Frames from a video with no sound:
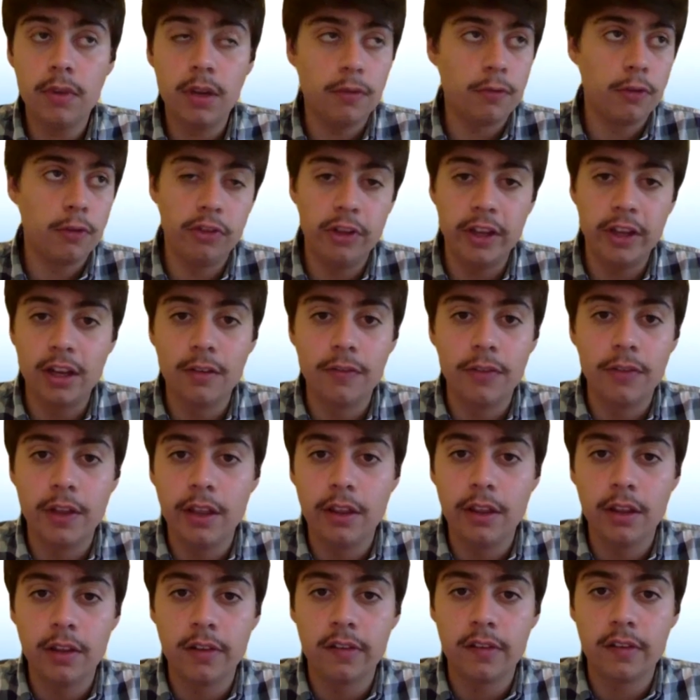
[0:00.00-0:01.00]
for sake of
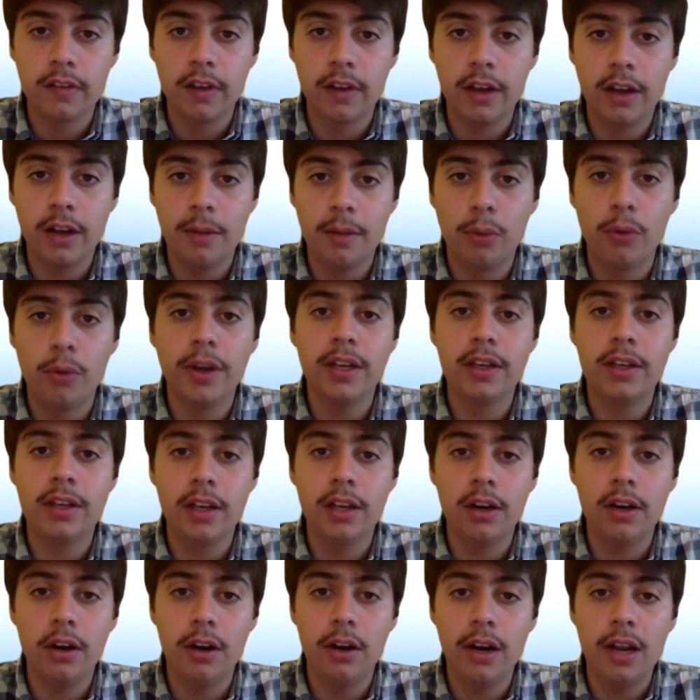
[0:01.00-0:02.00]
this point
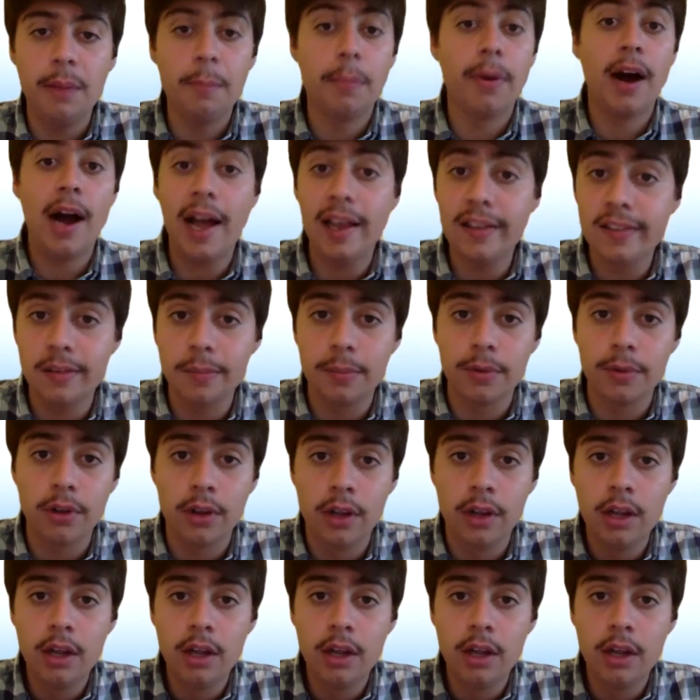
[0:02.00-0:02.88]
here, impossible